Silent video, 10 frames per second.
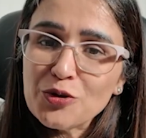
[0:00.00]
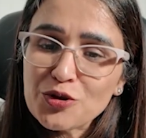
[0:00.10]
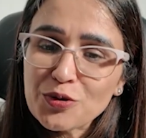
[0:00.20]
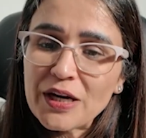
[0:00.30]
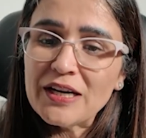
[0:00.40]
to
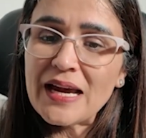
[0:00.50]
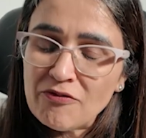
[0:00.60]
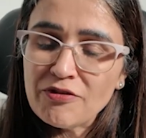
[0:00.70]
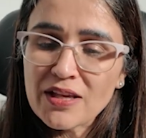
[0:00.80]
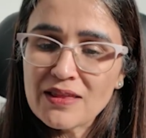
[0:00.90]
trade
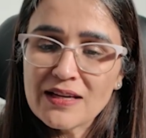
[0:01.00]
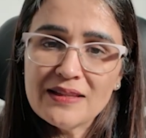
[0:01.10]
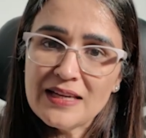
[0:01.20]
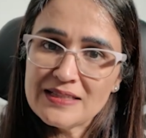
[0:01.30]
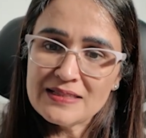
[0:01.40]
everything
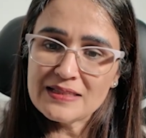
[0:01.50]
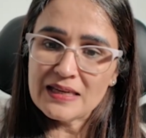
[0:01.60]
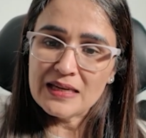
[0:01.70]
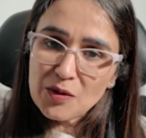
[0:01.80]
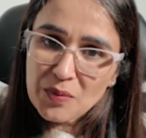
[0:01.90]
they see.
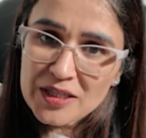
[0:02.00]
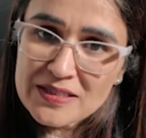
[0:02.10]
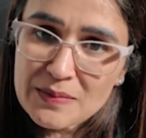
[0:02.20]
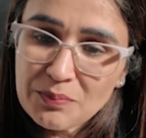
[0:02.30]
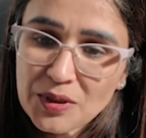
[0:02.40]
Keep it
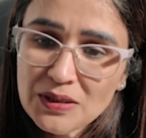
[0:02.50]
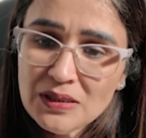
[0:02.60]
simple